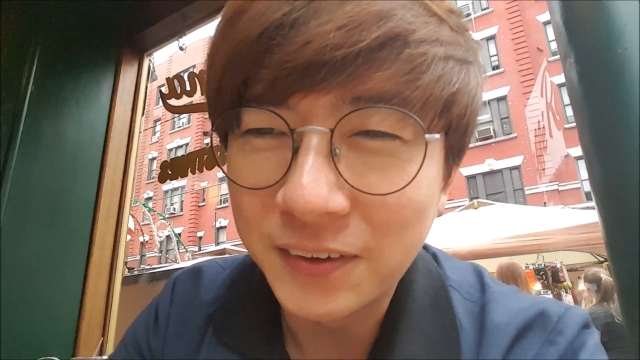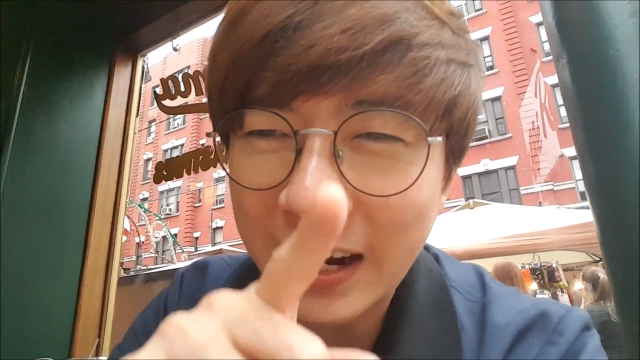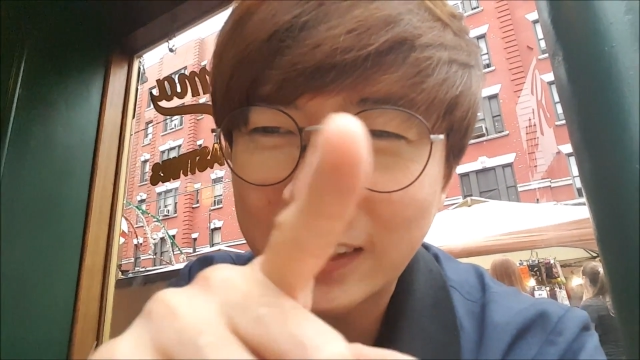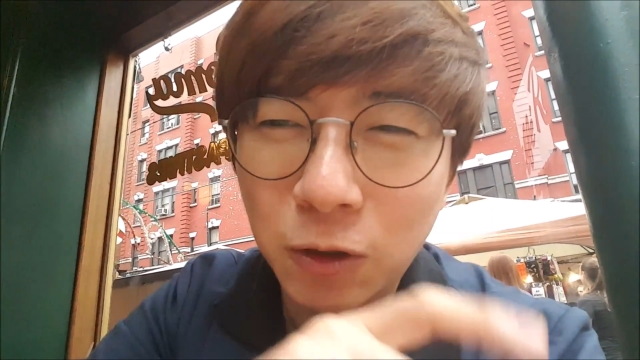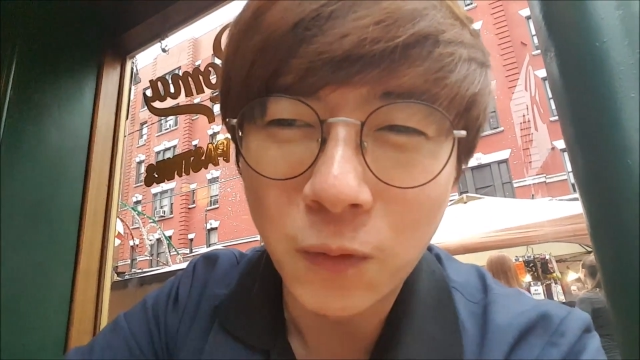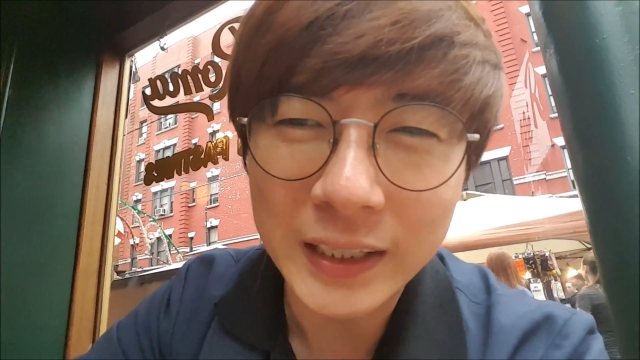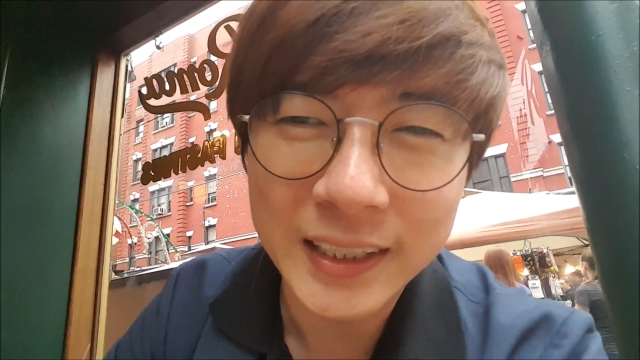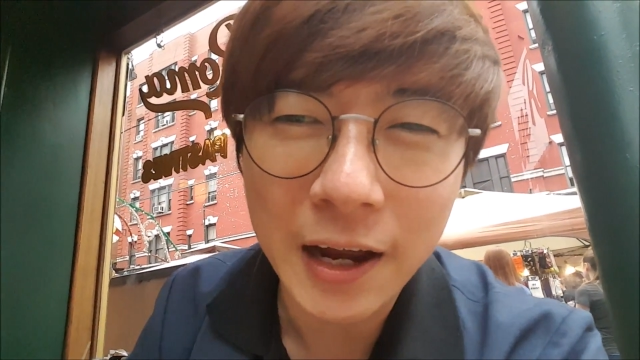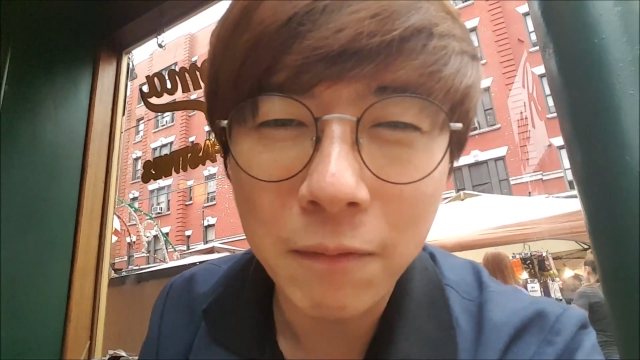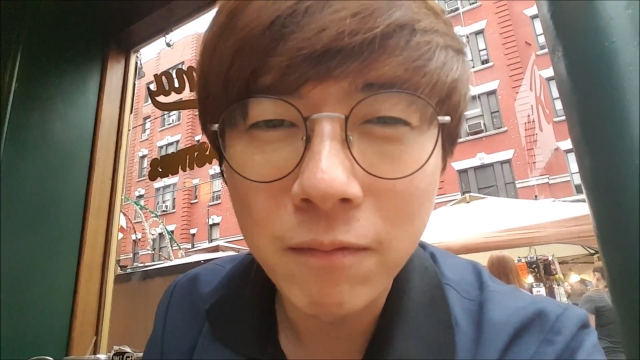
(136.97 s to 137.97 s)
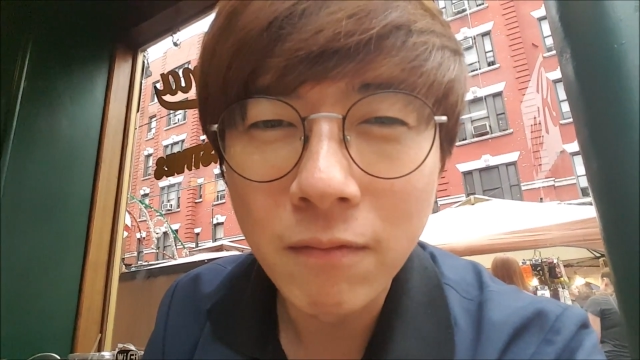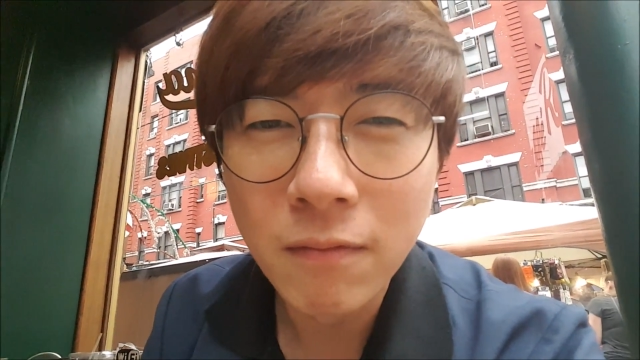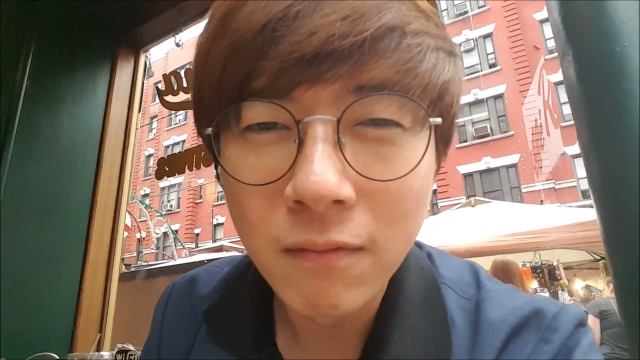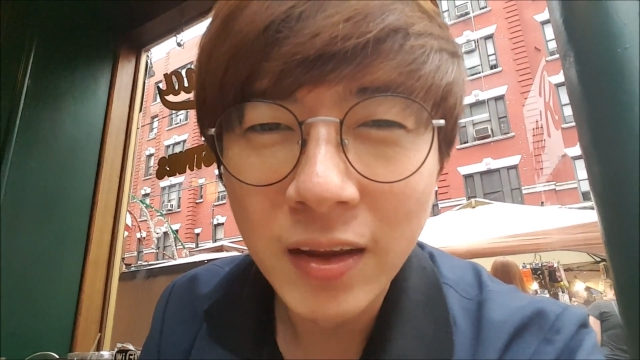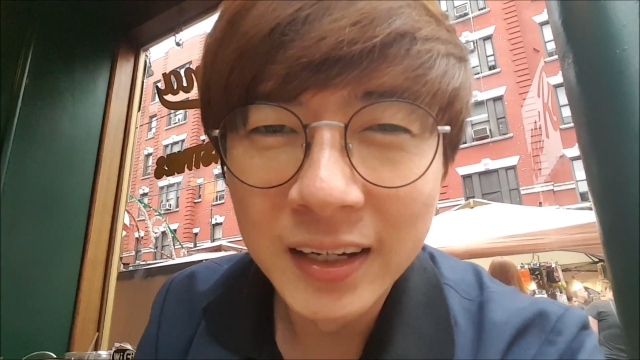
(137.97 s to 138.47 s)
You guys know what's that?
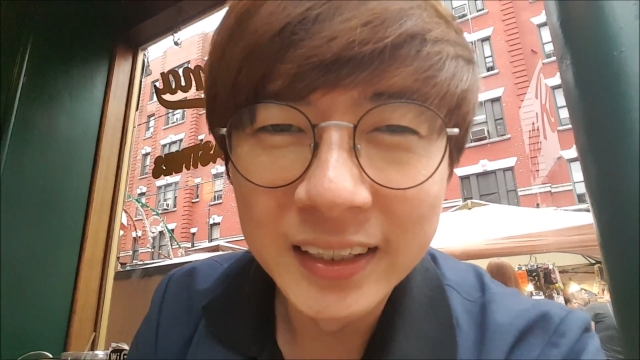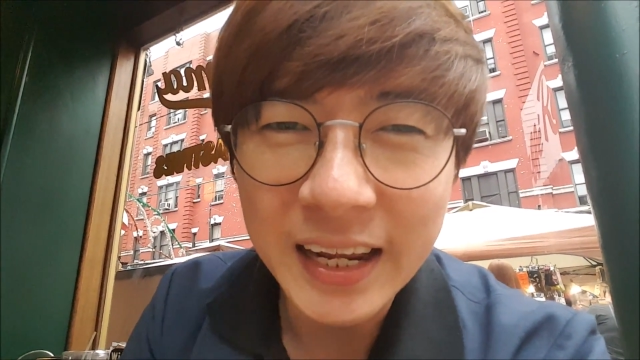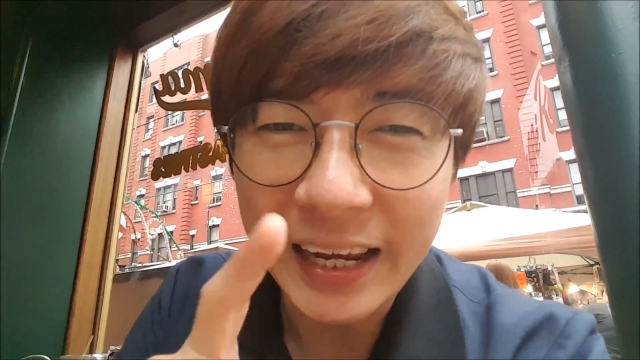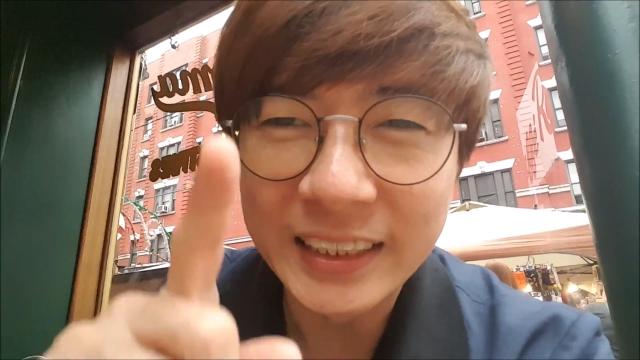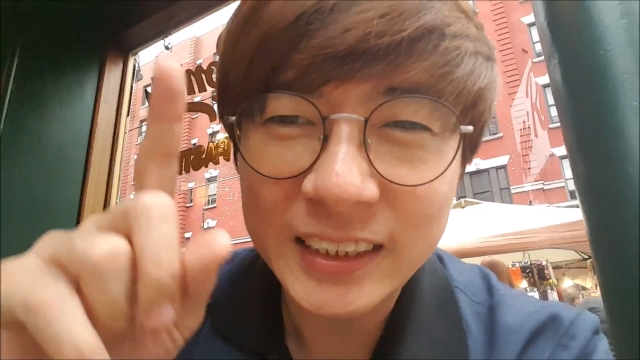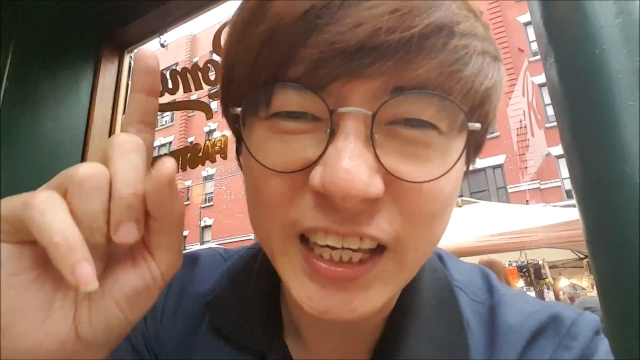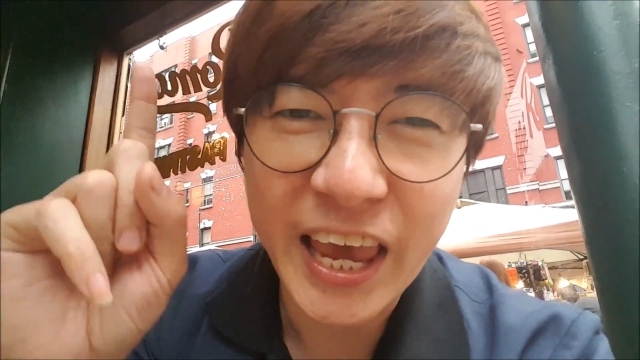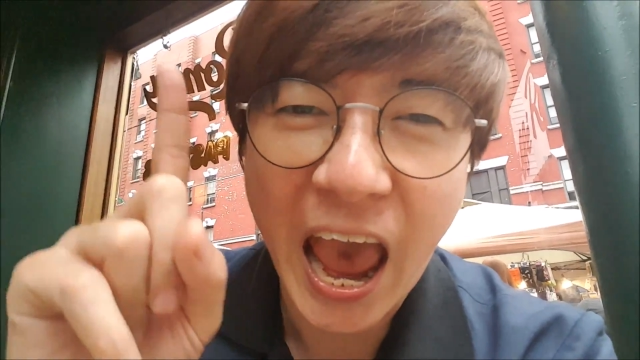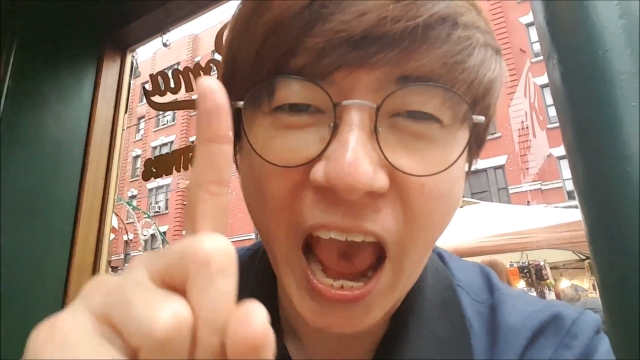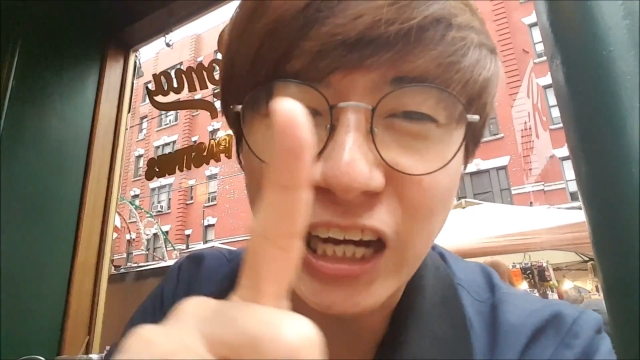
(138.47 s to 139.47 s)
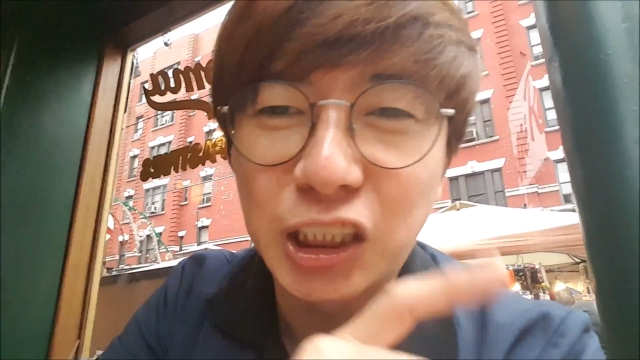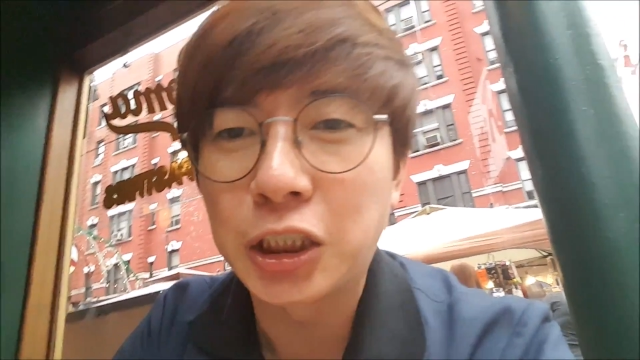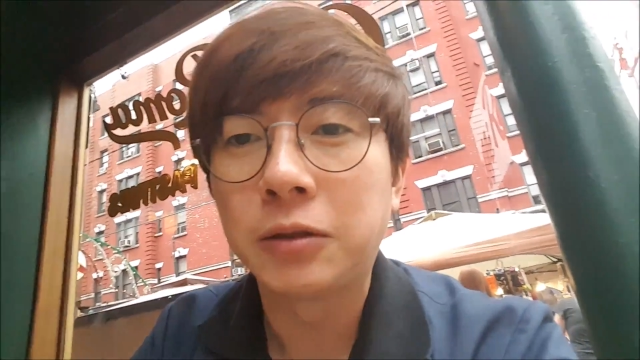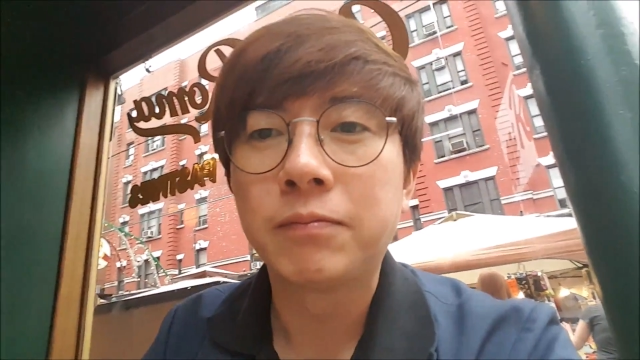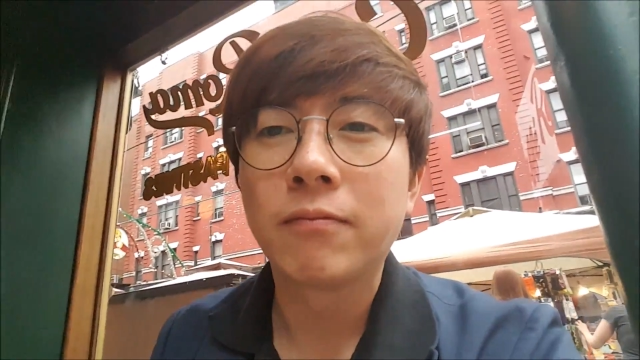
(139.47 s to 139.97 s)
That is
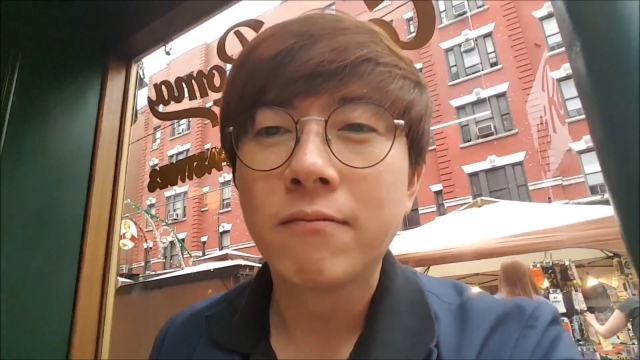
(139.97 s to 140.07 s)
cash.